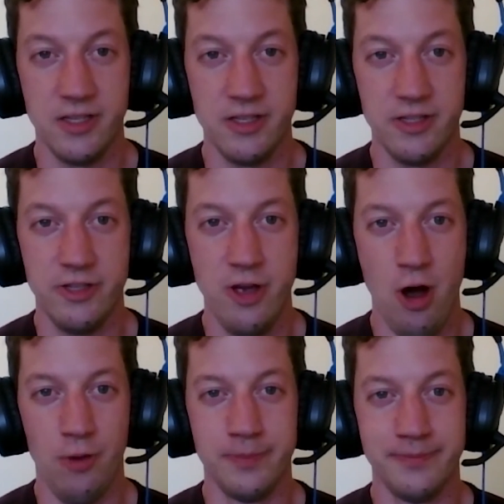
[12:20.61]

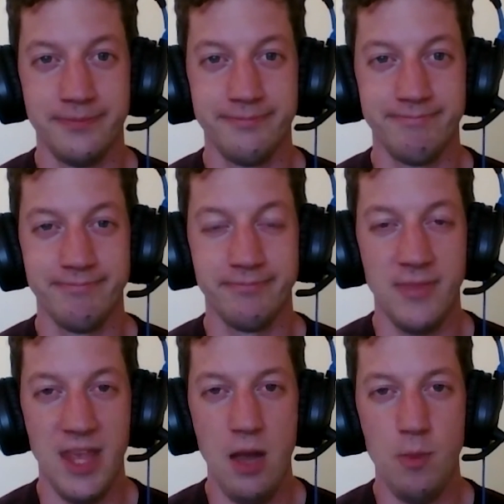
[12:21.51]
So,
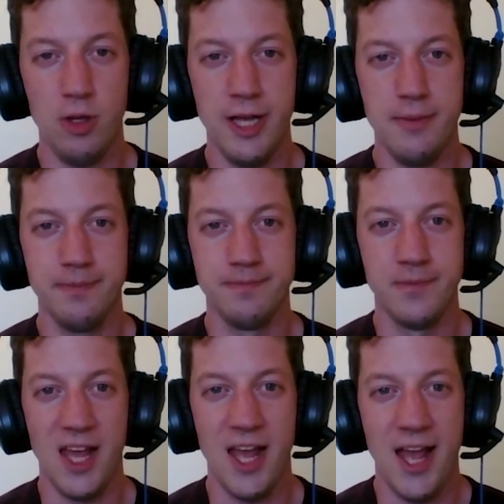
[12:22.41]
Amberlynn,
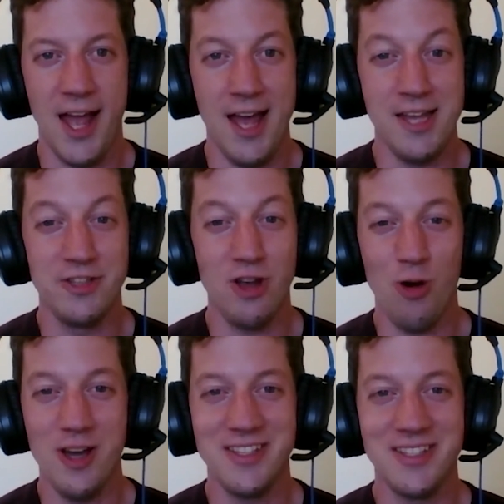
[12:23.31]
as
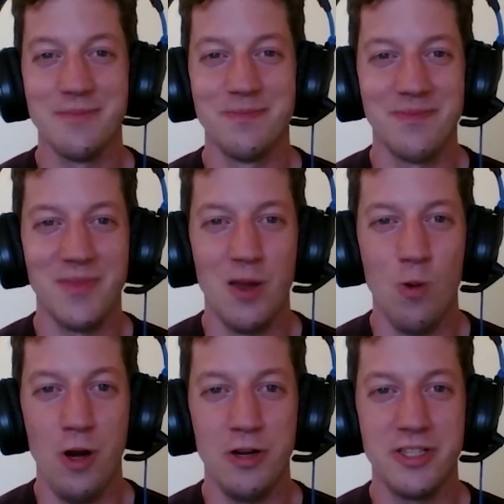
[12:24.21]
always,
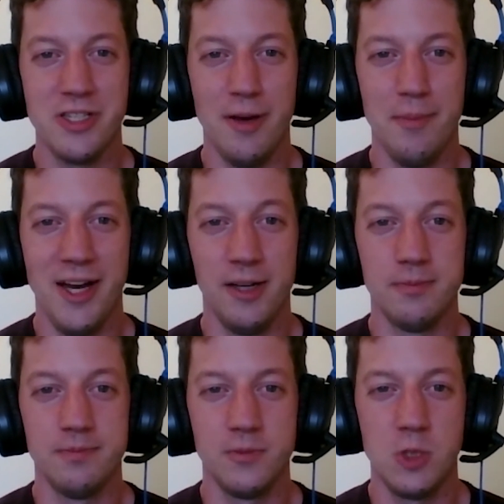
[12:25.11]
what are some uh,
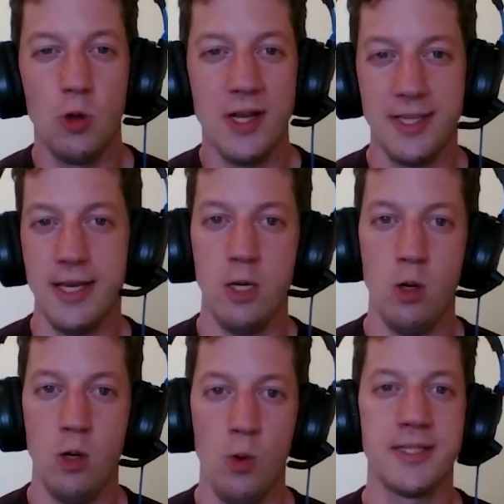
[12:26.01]
great
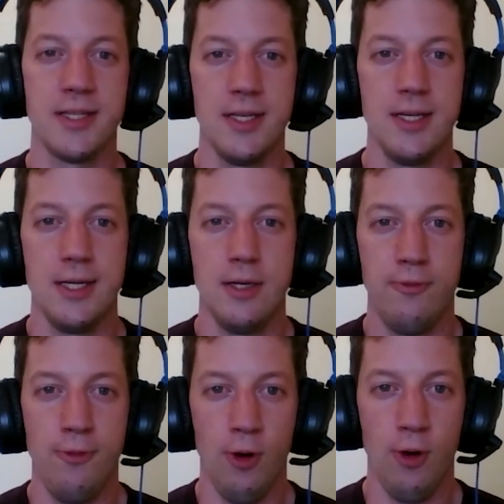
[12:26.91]
takeaways
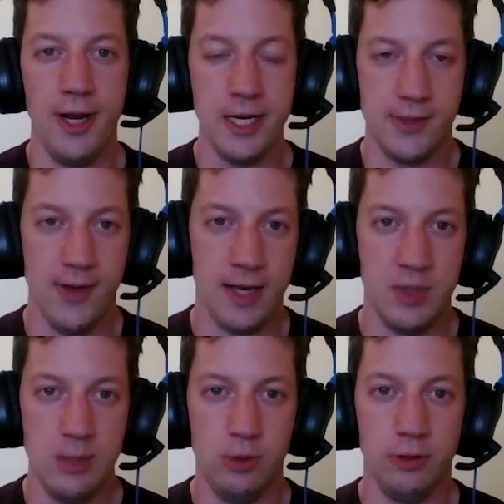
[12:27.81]
for
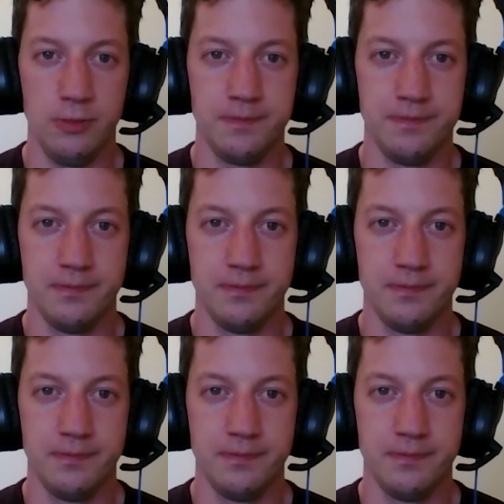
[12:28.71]
HVAC people.